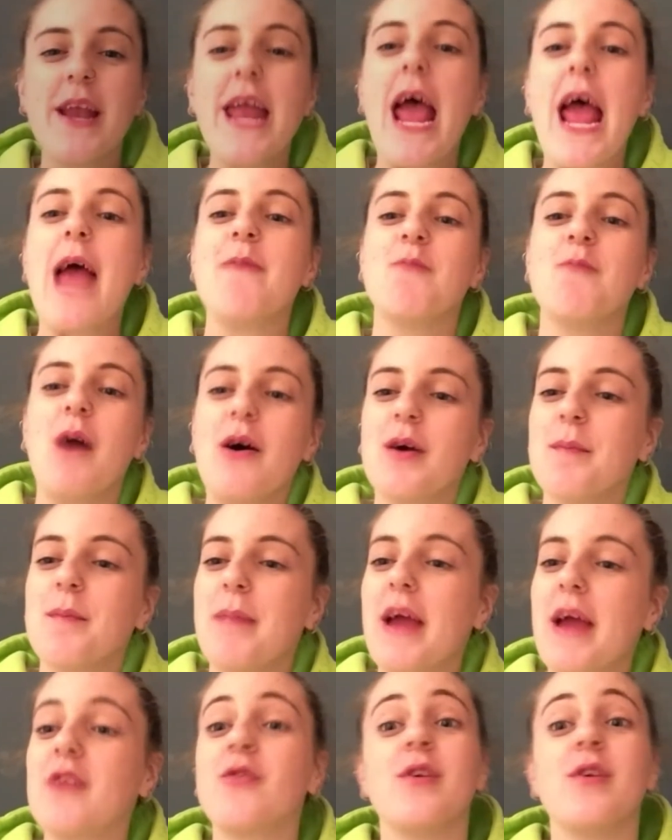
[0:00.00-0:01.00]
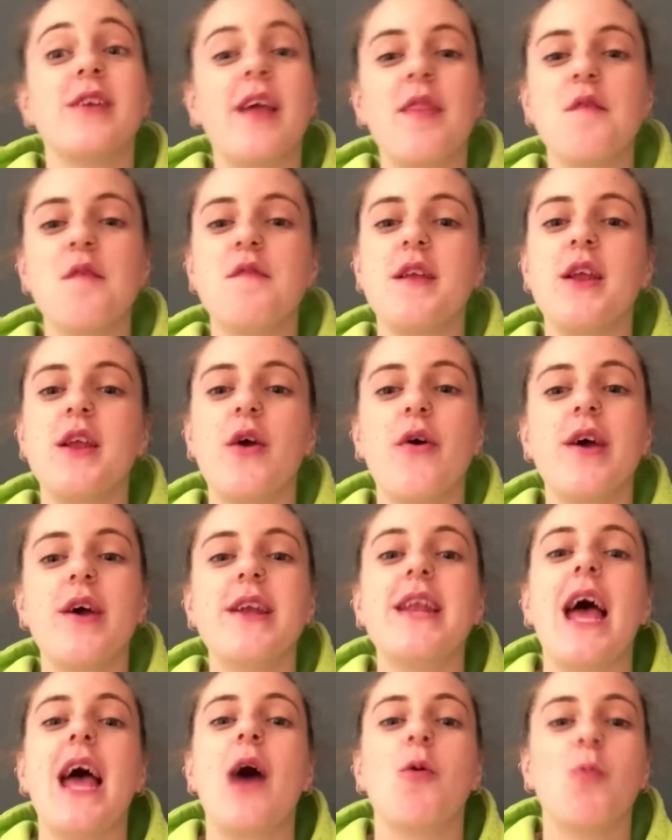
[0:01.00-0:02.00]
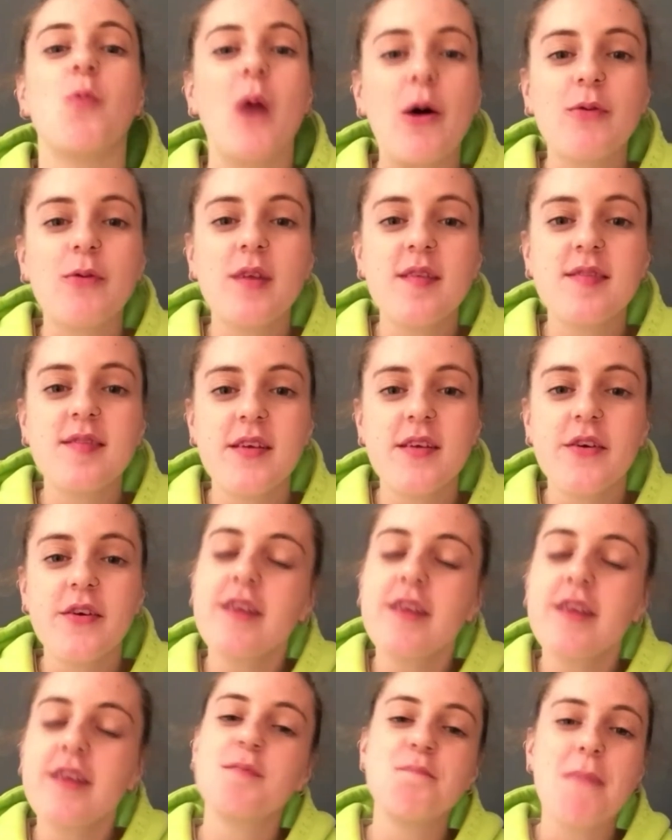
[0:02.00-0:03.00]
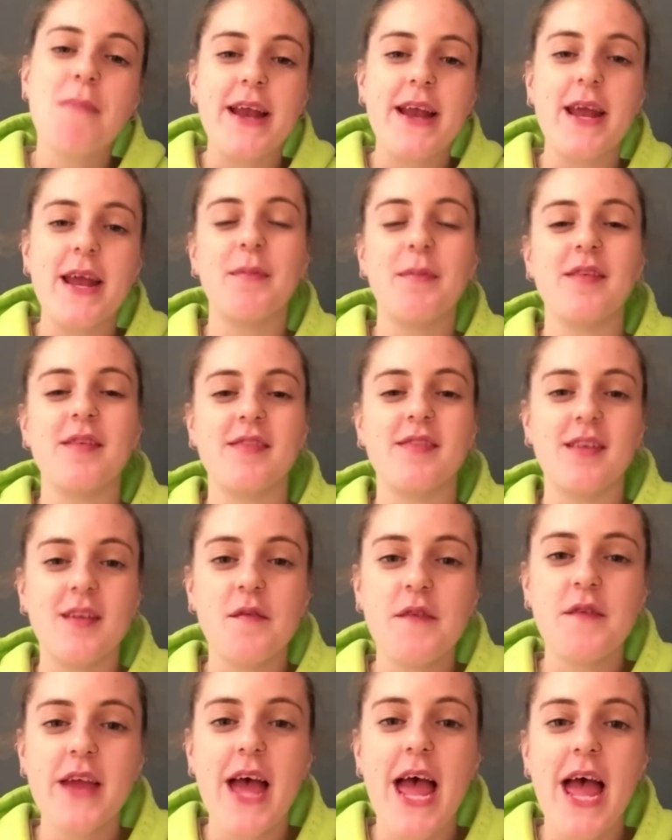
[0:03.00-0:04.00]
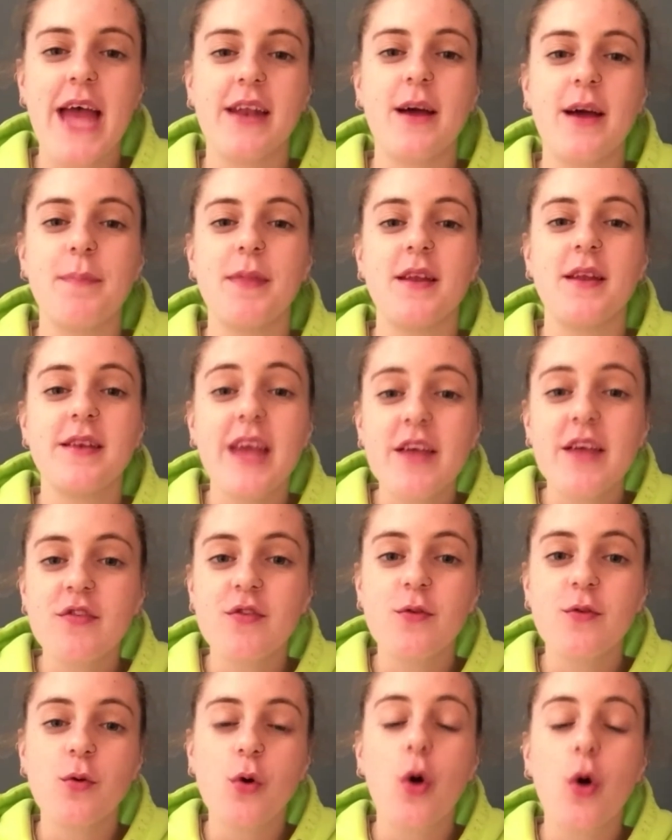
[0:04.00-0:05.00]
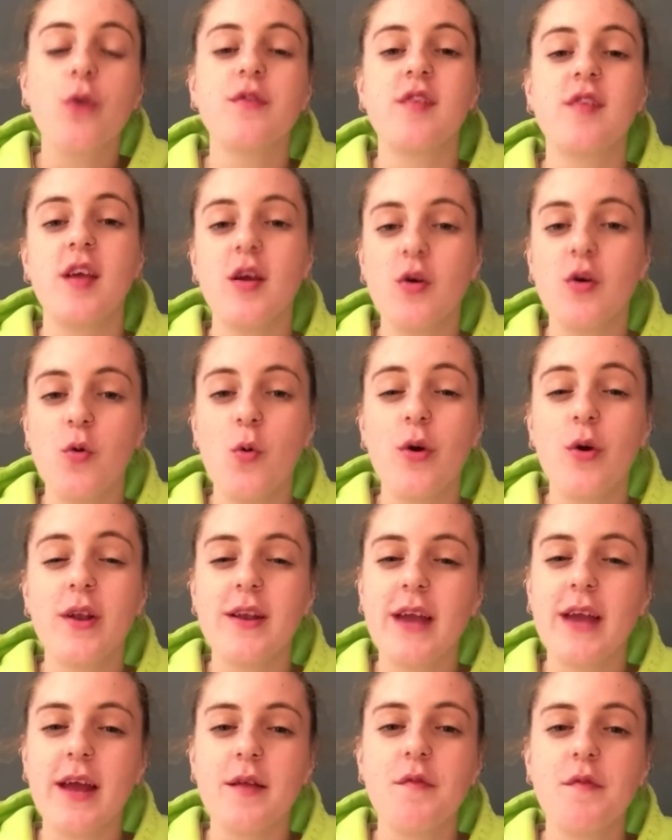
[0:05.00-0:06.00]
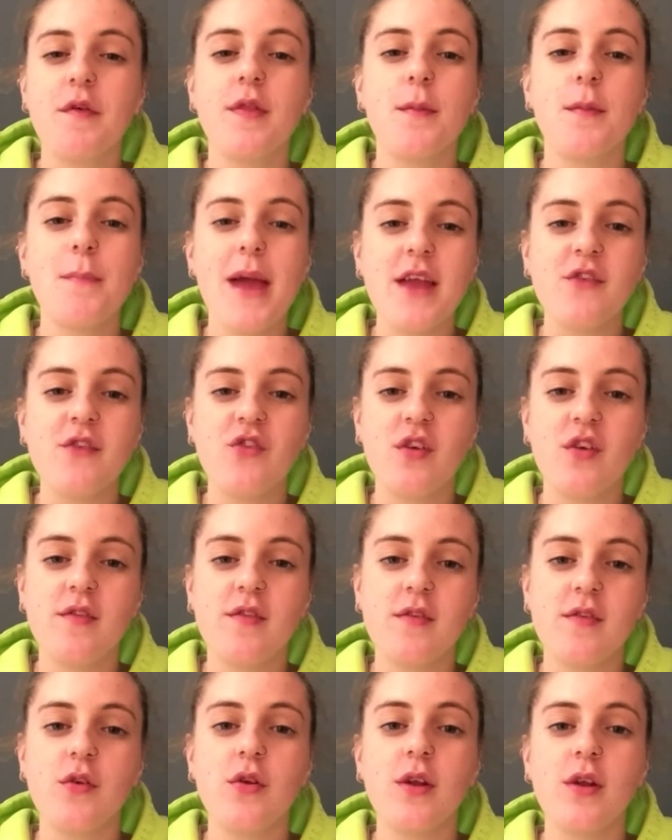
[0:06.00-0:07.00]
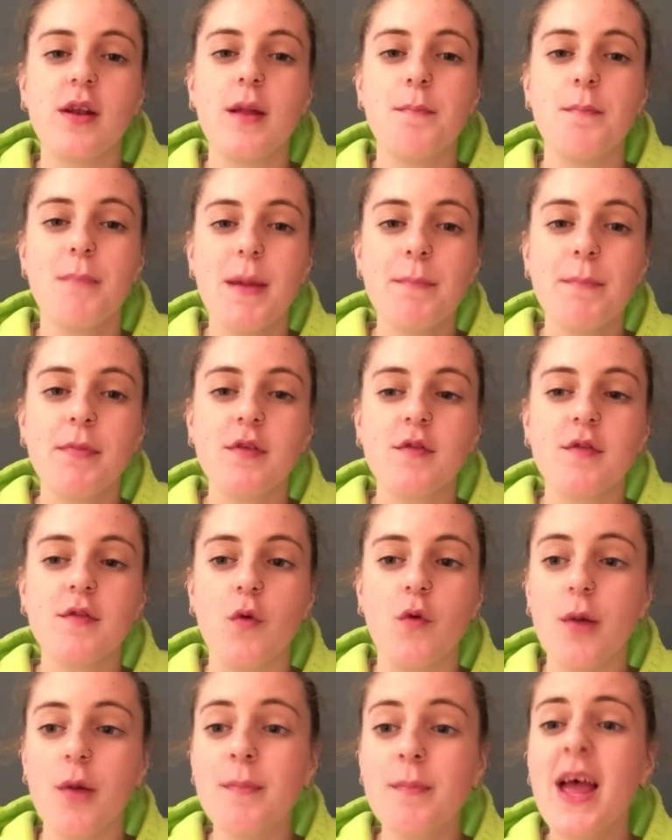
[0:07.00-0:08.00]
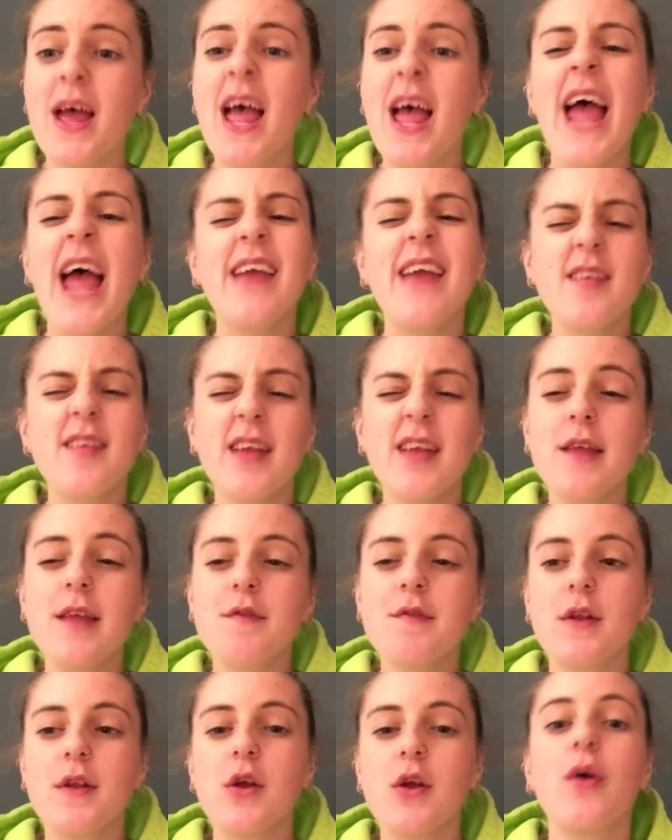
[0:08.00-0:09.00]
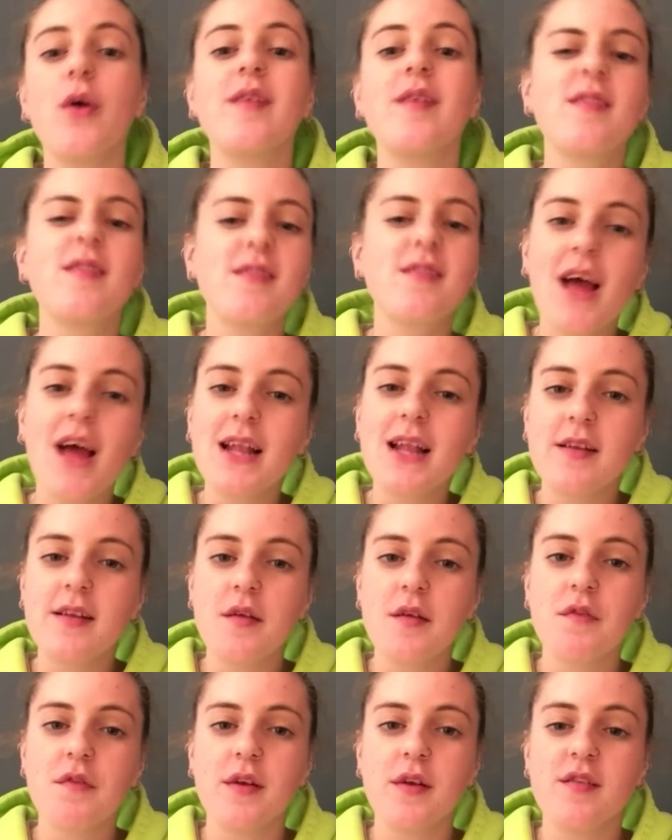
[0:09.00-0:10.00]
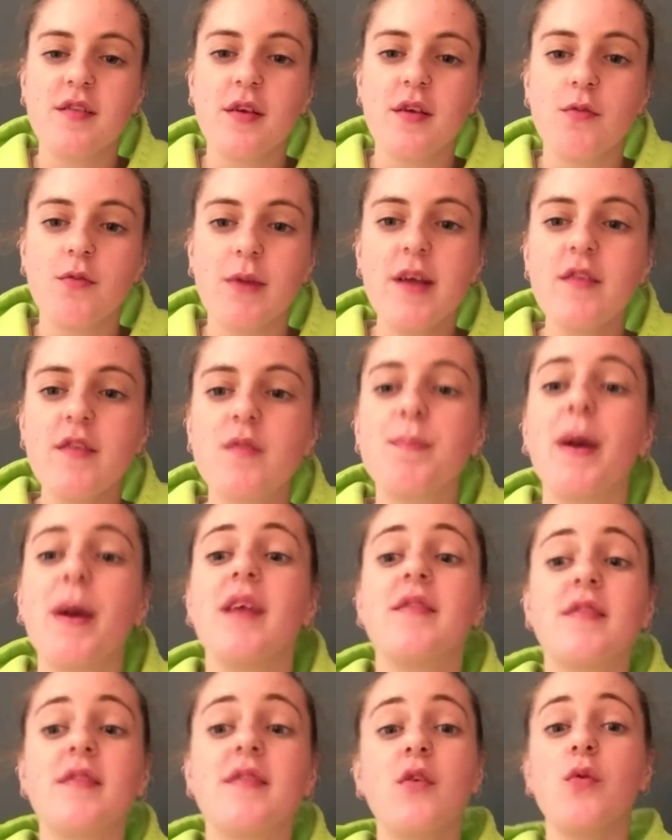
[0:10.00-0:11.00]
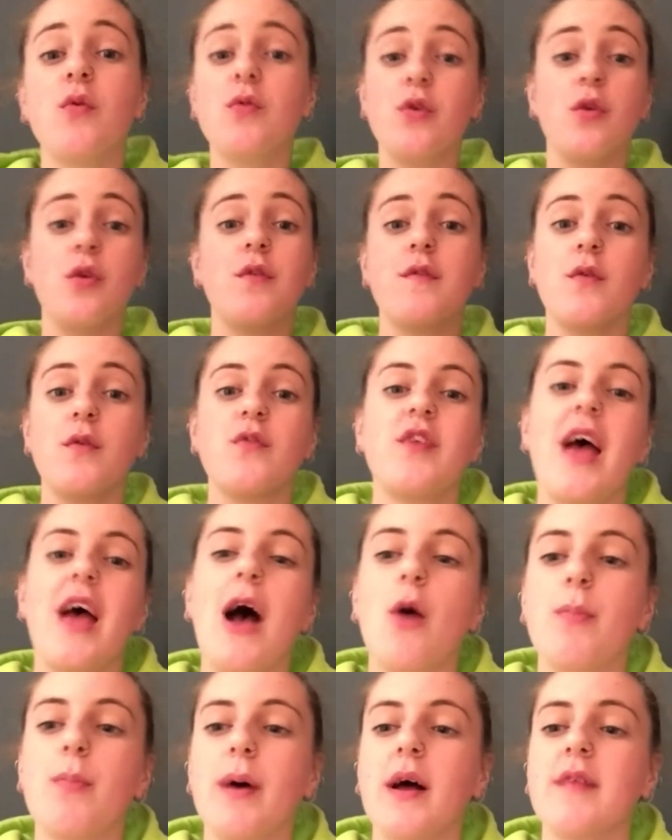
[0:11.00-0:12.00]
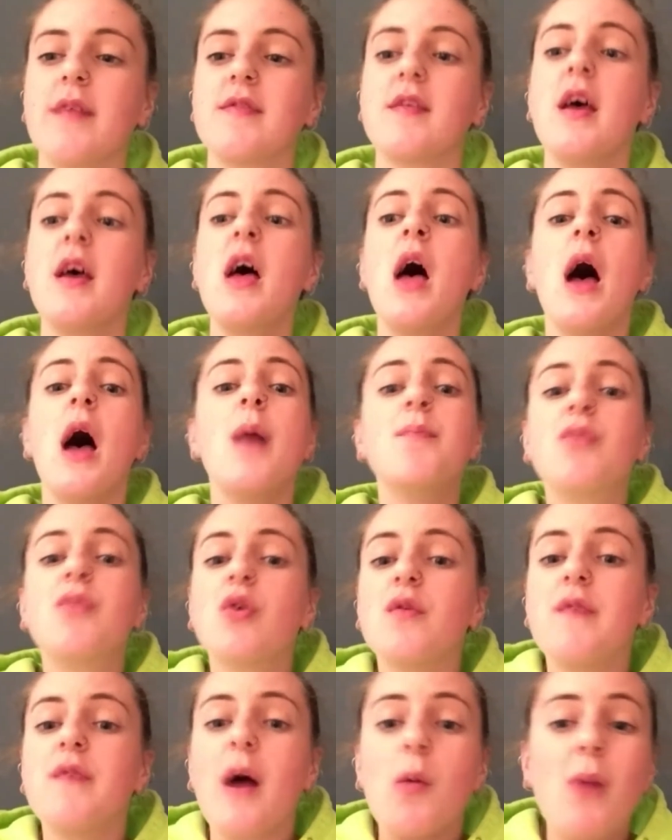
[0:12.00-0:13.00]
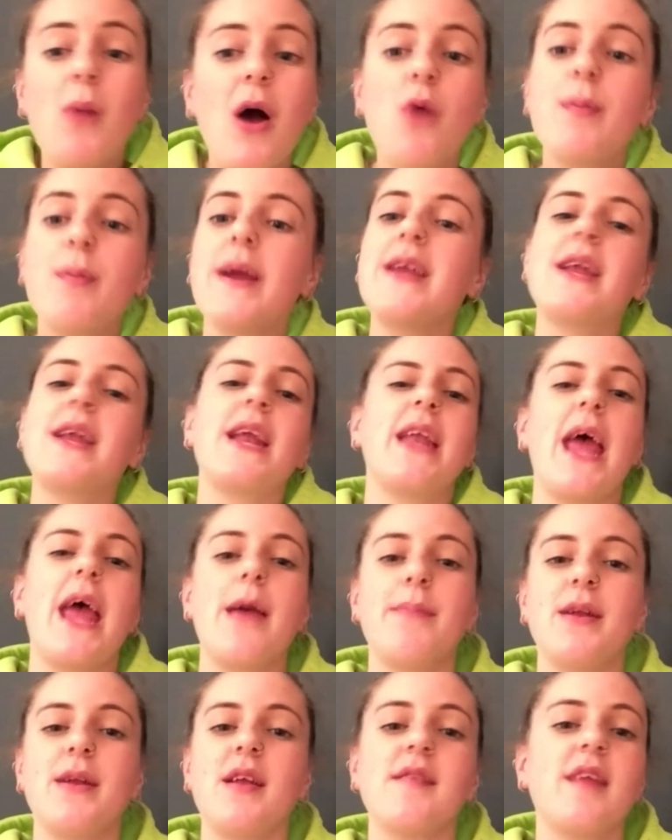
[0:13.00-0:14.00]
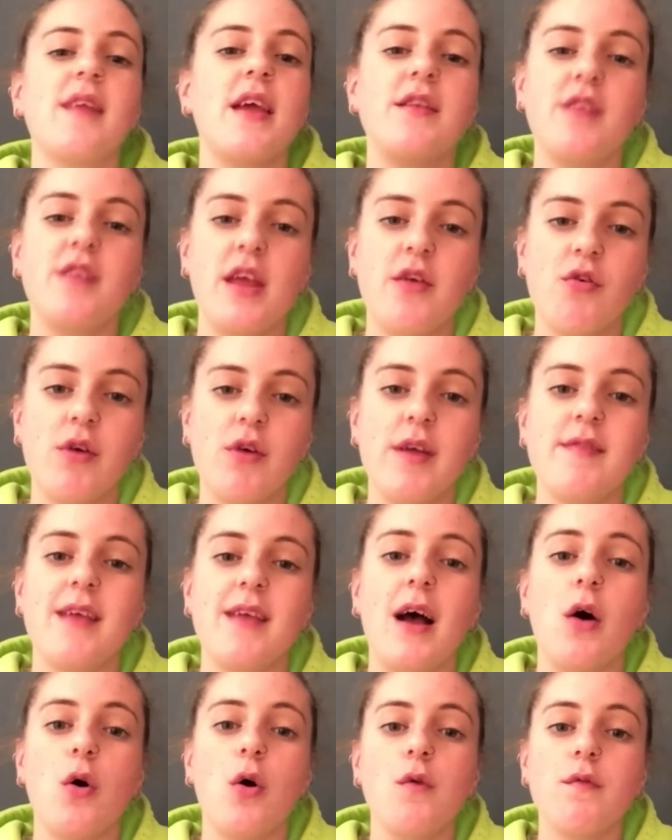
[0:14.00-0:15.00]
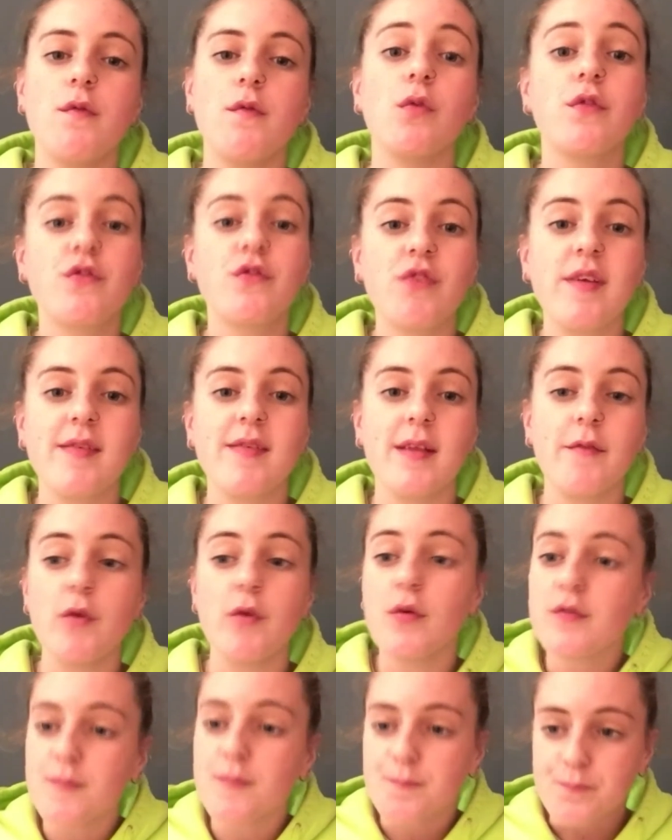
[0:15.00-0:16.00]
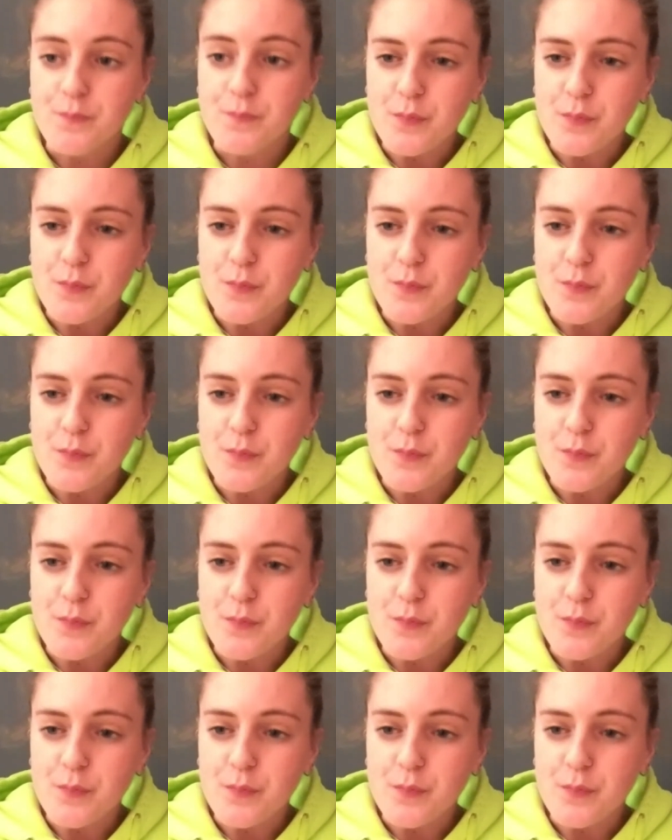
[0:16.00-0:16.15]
and welcome back to another video in our wellness series. My name is Olivia and I'm the National Content Coordinator for the Manchester Unity Members Forum, and today's video is slightly different to the rest but is still useful to help us improve our well-being and happiness and decrease our overall stress levels.